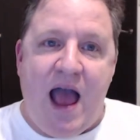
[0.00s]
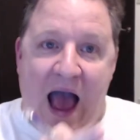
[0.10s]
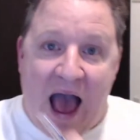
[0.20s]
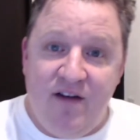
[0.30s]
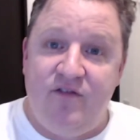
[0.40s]

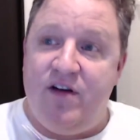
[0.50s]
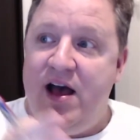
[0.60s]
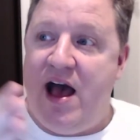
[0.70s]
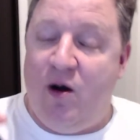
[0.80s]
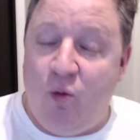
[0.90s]
Have
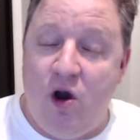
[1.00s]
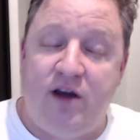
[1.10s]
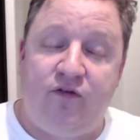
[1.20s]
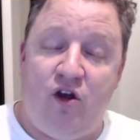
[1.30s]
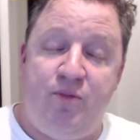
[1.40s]
a
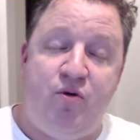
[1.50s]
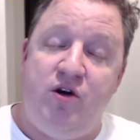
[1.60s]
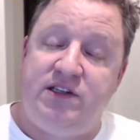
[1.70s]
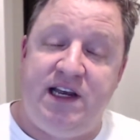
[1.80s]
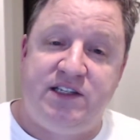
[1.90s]
workflow
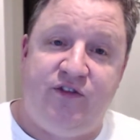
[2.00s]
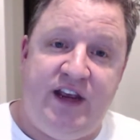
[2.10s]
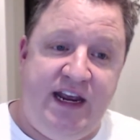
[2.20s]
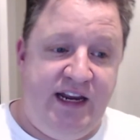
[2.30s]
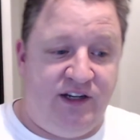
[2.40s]
process
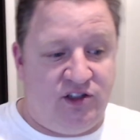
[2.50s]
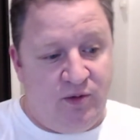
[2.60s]
for each.